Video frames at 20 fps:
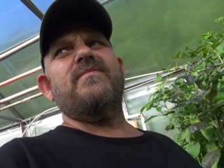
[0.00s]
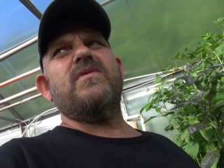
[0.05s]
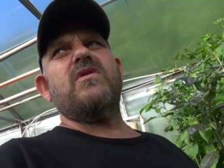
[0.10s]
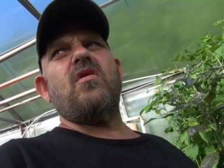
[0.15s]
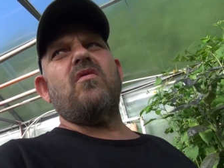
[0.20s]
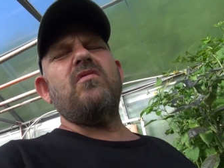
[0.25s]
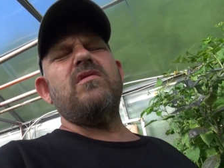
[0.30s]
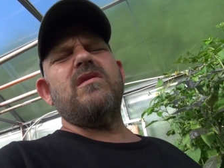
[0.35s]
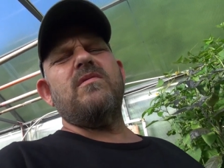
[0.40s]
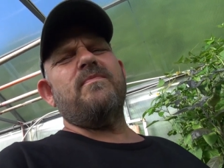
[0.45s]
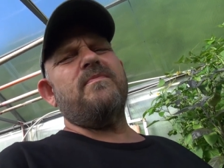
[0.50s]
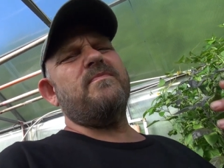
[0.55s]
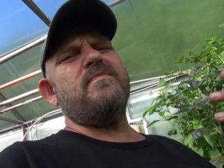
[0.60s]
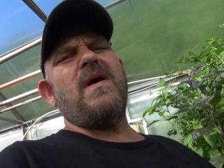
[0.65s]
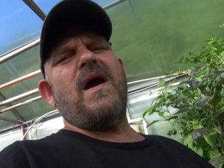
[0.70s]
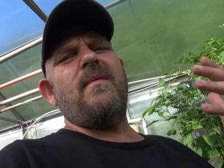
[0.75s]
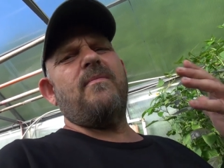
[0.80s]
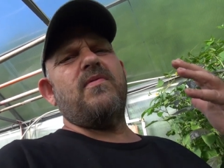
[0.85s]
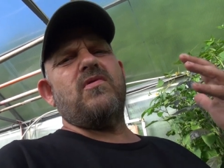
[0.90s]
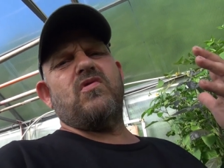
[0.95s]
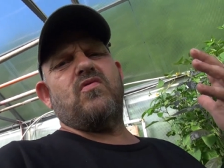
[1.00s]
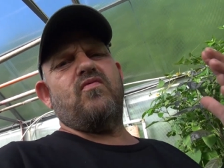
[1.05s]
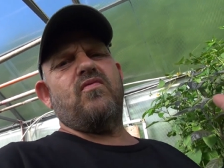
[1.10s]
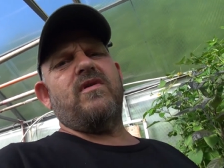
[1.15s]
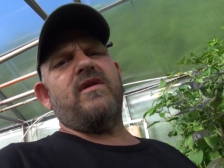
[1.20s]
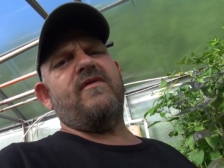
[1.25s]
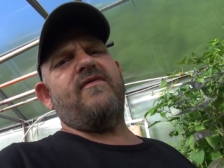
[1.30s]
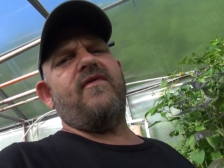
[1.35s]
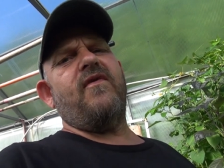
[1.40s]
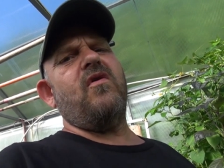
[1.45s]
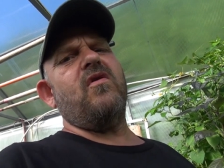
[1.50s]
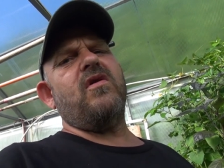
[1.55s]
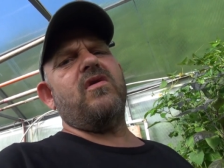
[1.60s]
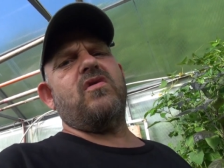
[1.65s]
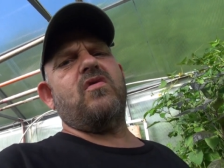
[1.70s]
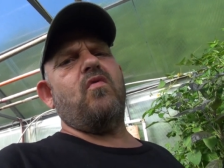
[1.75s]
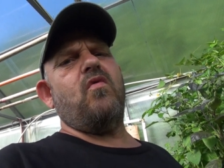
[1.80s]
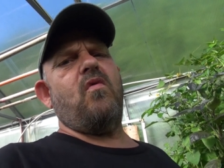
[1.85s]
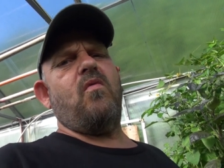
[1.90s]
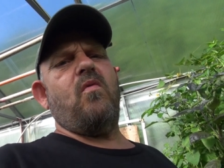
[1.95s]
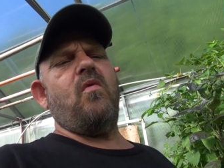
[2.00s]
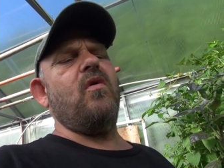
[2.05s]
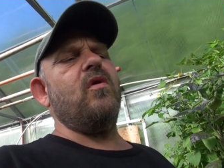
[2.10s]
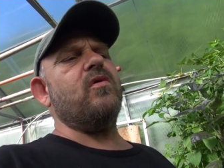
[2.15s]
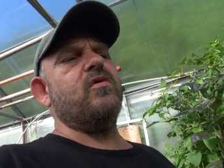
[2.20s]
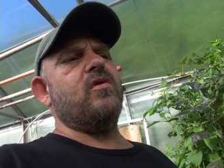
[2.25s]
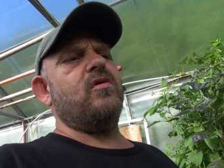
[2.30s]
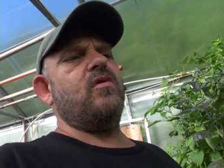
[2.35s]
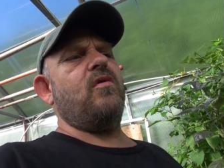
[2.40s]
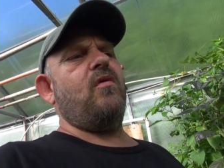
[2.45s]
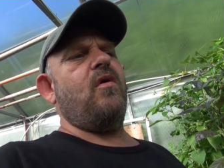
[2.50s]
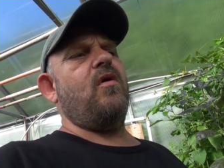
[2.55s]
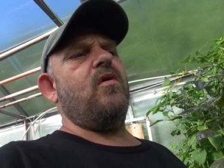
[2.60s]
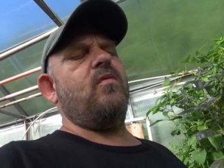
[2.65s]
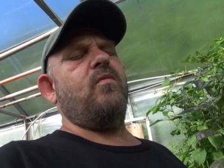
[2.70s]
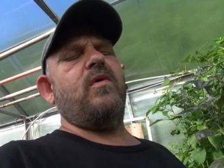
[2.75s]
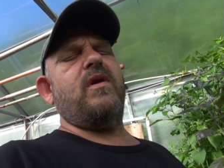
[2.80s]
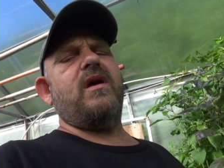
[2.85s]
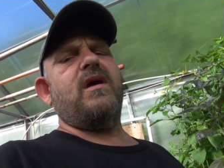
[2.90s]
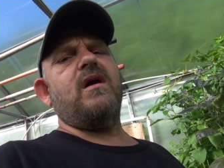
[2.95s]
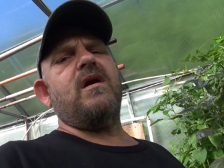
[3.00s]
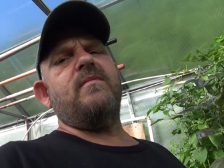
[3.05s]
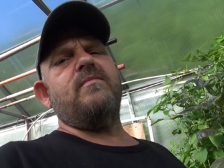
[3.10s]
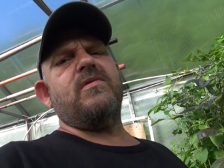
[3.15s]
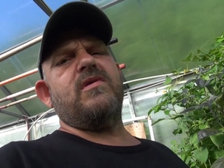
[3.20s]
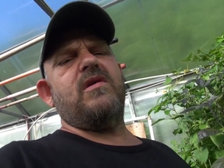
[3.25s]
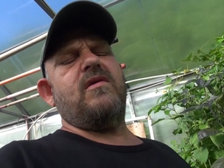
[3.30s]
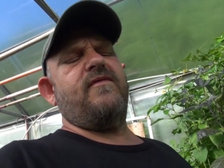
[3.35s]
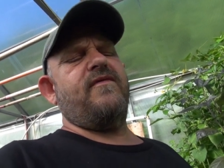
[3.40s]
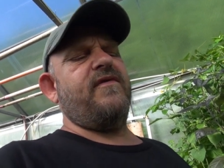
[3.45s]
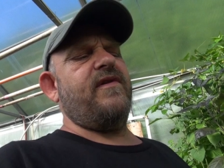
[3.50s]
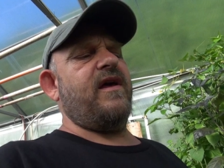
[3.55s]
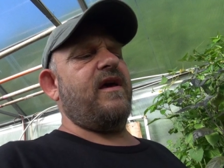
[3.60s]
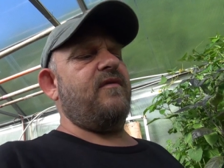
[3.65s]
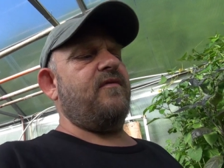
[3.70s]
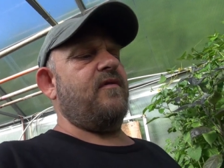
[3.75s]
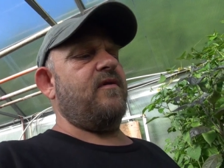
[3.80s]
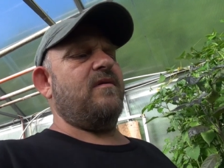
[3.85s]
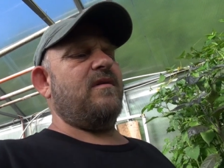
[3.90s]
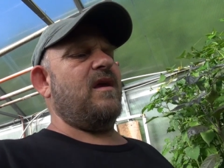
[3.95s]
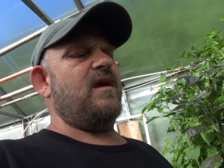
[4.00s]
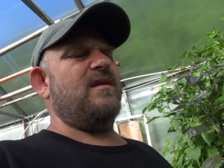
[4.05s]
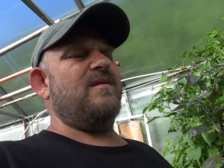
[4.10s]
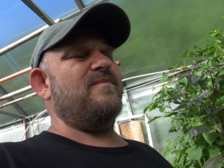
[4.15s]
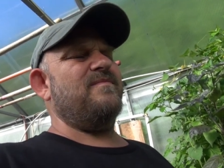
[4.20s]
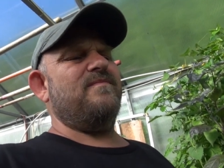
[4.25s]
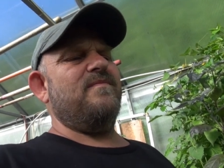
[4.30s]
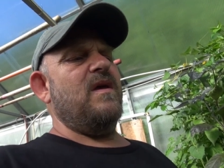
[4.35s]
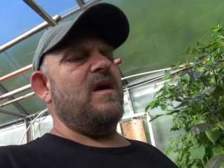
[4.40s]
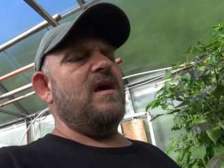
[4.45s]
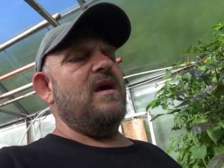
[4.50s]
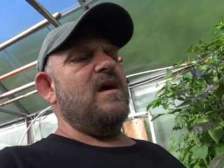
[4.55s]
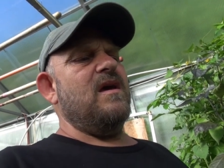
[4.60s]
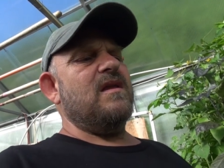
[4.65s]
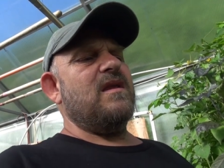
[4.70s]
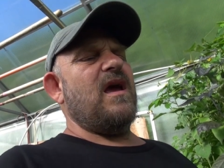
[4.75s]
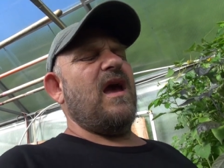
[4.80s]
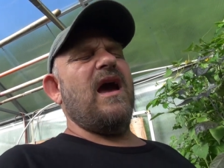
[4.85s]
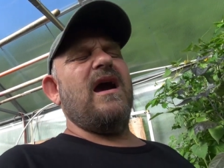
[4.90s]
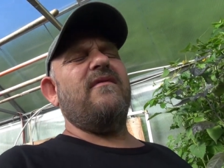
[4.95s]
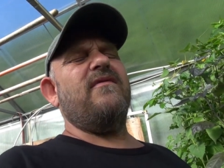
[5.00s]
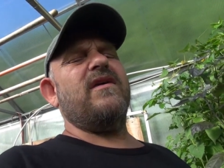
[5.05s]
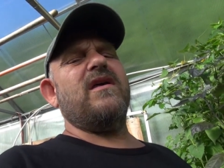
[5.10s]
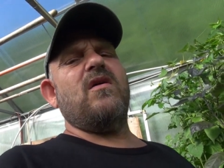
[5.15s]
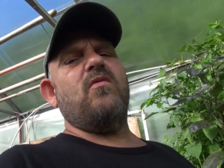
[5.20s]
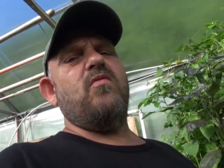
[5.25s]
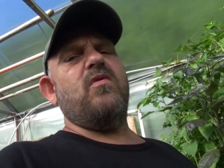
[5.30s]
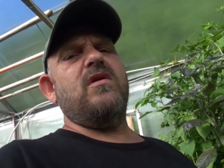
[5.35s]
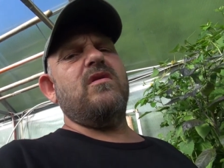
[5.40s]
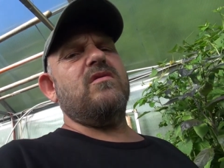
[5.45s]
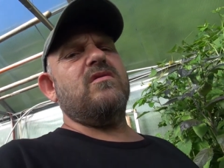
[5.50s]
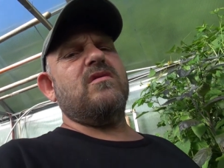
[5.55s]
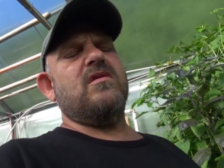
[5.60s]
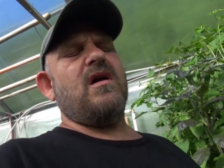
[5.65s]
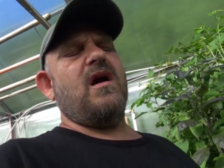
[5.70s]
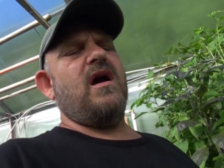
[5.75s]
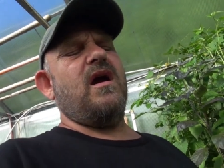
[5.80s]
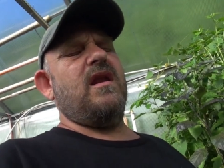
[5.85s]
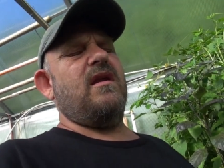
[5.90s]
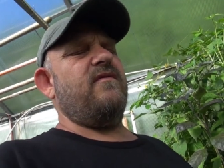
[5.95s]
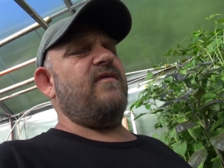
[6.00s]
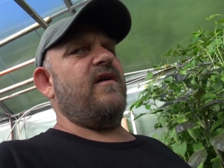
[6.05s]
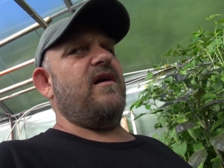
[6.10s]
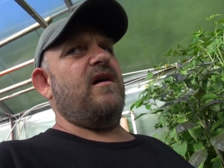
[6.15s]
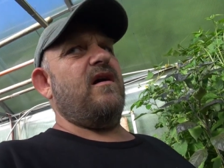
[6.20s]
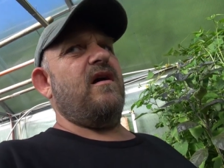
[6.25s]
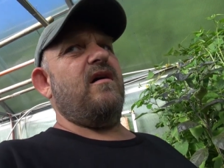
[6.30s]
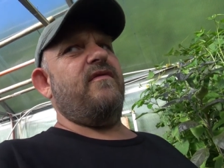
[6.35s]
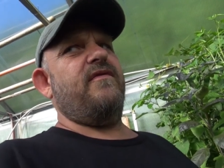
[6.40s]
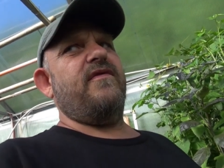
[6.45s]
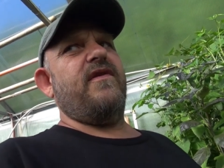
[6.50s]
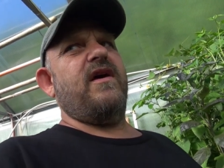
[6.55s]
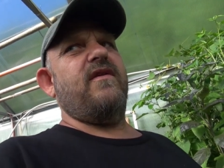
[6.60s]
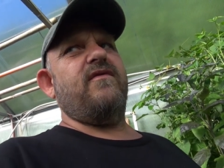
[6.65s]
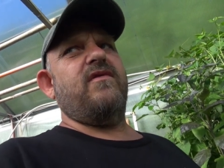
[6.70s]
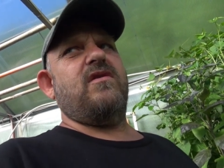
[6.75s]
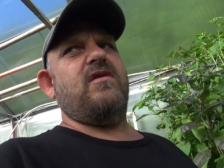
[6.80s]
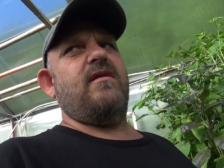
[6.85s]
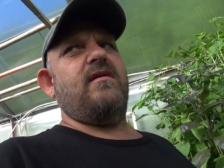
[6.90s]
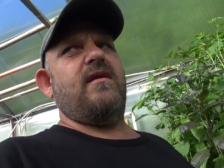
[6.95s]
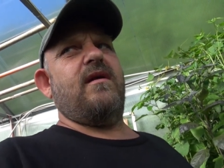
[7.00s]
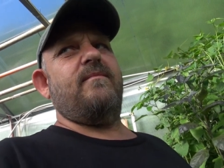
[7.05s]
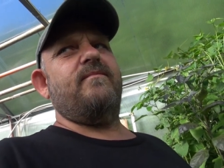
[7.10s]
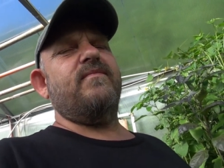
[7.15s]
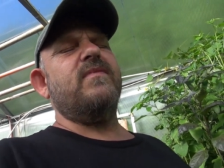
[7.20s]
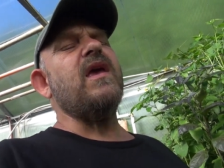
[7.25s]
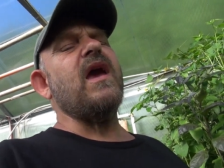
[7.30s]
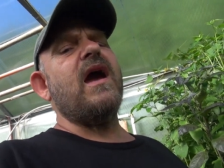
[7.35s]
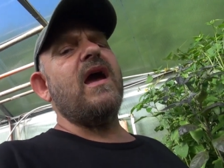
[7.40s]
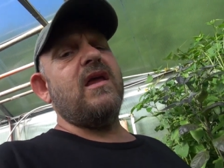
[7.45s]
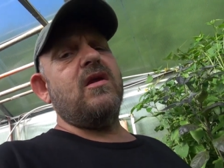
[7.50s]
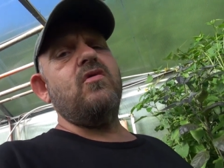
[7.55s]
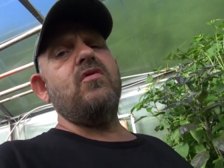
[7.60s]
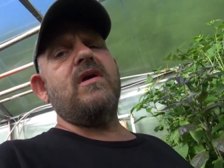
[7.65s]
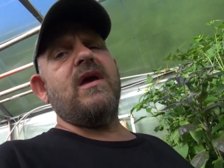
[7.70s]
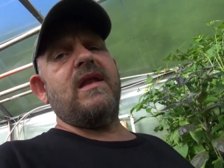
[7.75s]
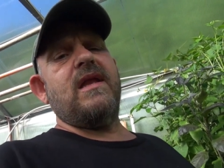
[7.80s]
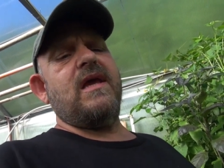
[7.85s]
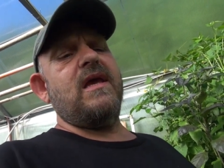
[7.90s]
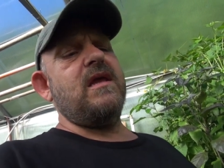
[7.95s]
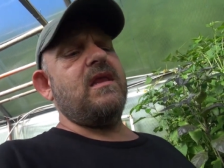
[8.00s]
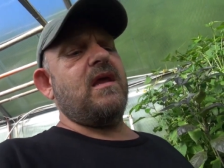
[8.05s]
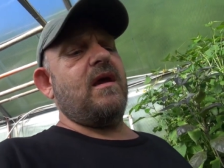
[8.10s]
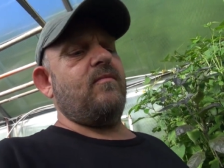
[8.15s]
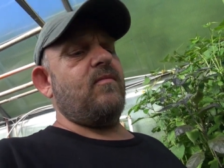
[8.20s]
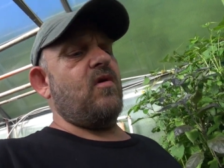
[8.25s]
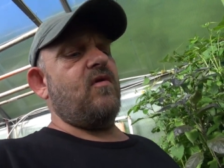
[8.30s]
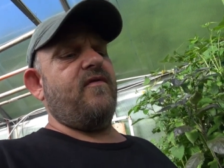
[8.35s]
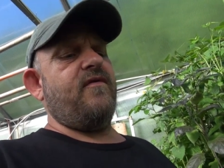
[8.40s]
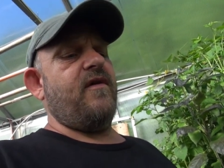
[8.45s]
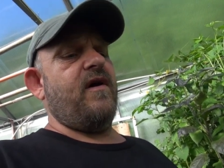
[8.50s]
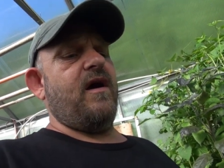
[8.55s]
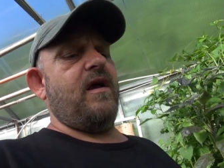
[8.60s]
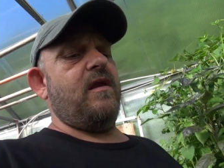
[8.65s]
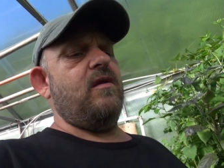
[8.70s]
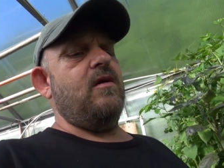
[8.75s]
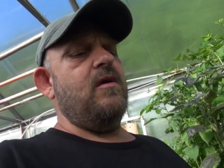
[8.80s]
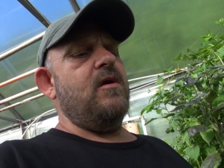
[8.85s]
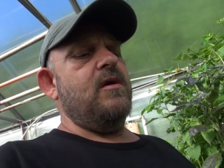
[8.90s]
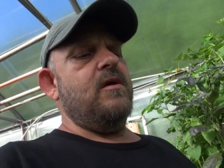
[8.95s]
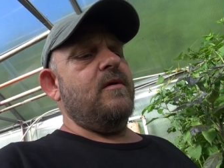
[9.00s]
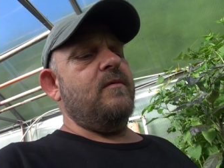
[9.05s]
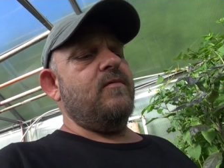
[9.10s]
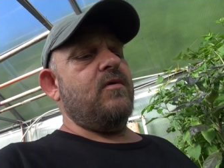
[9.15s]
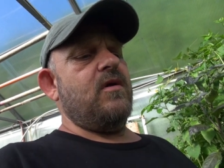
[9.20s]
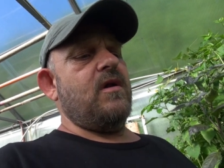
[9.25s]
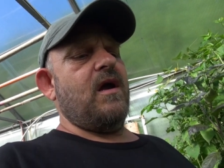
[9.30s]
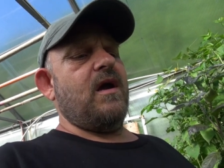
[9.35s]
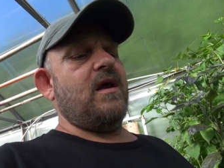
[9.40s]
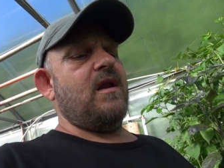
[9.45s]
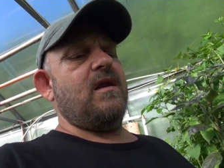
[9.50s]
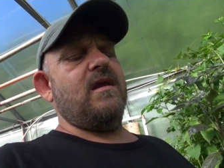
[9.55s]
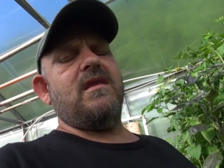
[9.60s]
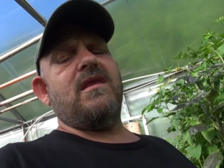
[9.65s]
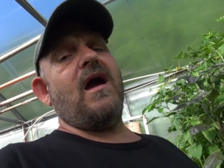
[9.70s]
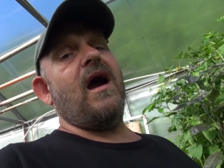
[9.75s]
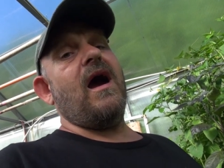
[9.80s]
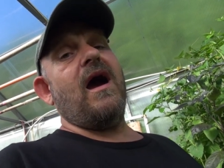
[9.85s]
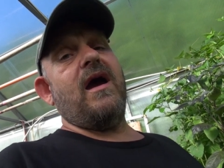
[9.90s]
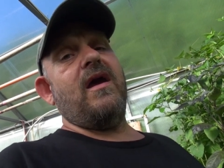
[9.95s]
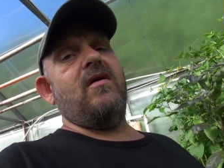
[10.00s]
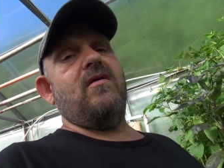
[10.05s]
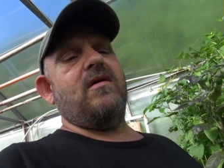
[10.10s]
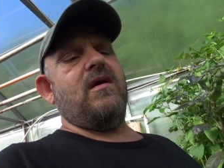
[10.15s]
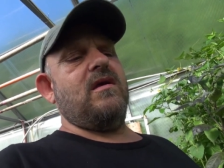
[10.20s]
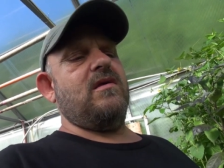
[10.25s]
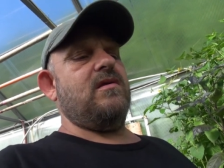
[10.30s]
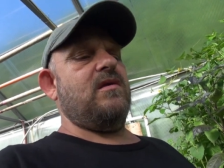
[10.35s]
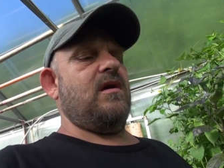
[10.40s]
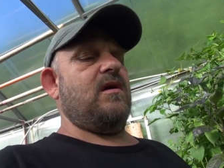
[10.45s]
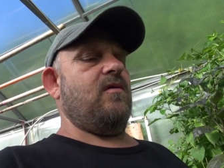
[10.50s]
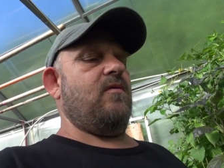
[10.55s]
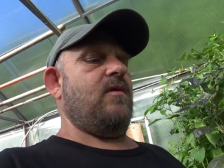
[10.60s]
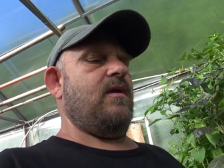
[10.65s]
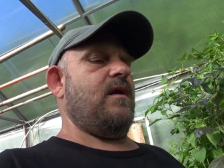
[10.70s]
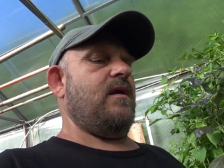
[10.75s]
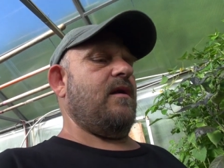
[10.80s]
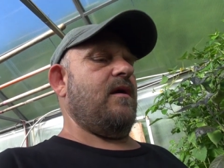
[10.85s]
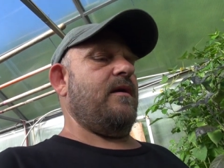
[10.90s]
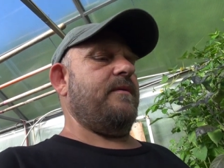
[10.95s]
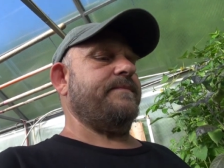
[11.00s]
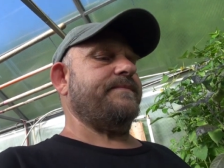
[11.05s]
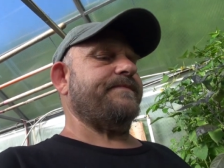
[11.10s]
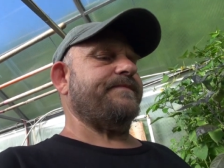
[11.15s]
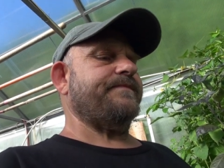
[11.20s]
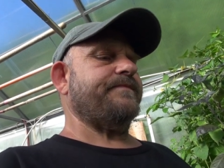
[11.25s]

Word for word: those peppers really fall into a world of their own when it comes to flavor. They they have like a weird kind of a, a flavor to them. Yeah, you can eat them; they're fine. You're not going to die or get sick or anything.